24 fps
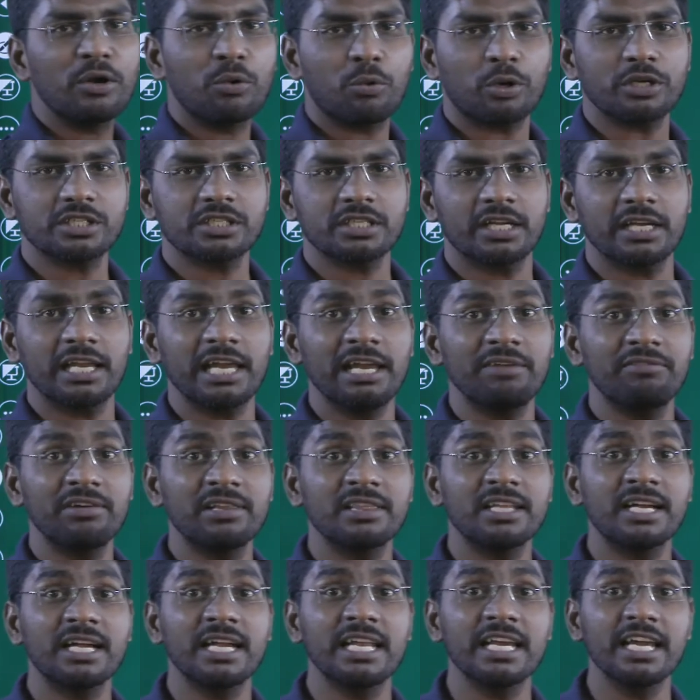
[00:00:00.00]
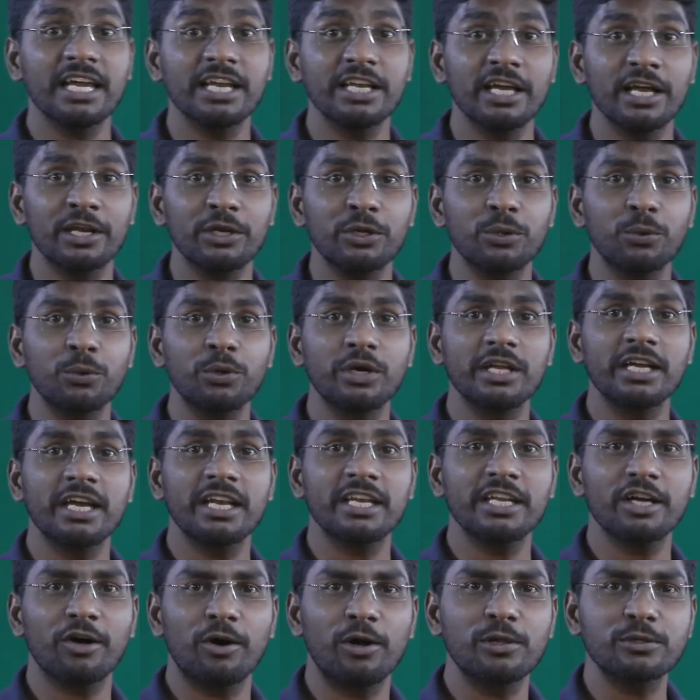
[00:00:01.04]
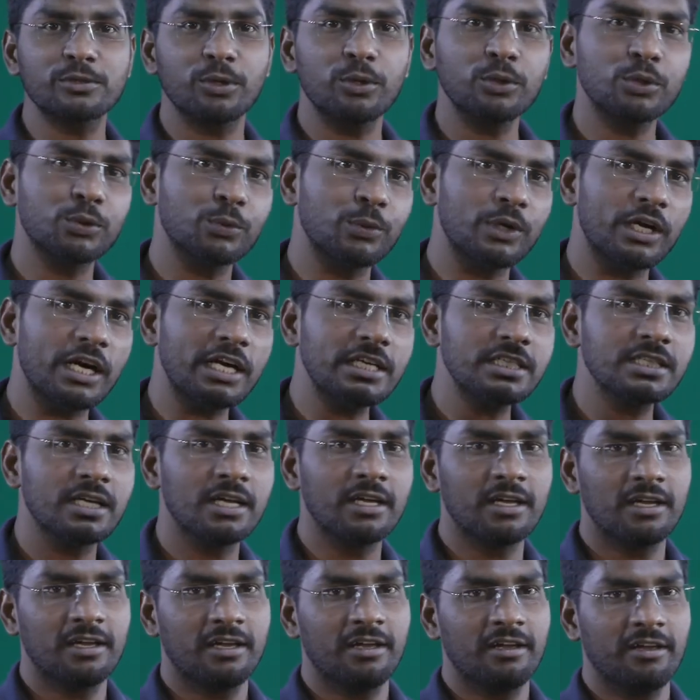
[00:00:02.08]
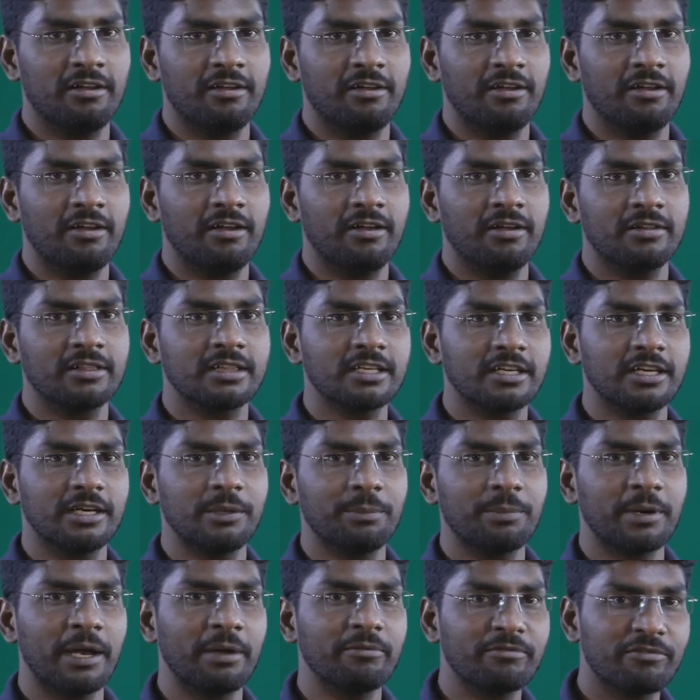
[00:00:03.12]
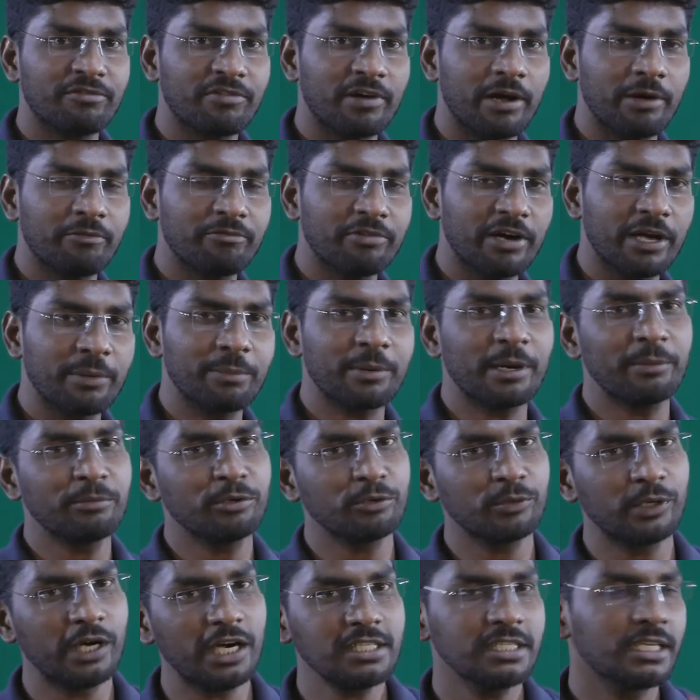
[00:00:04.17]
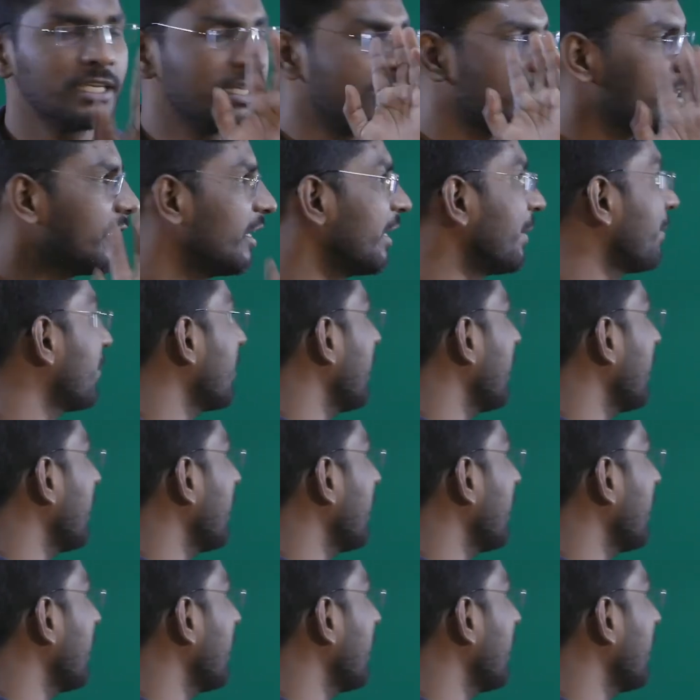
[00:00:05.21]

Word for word: question. Even the D N A, new D N A also towards third prime. five prime towards third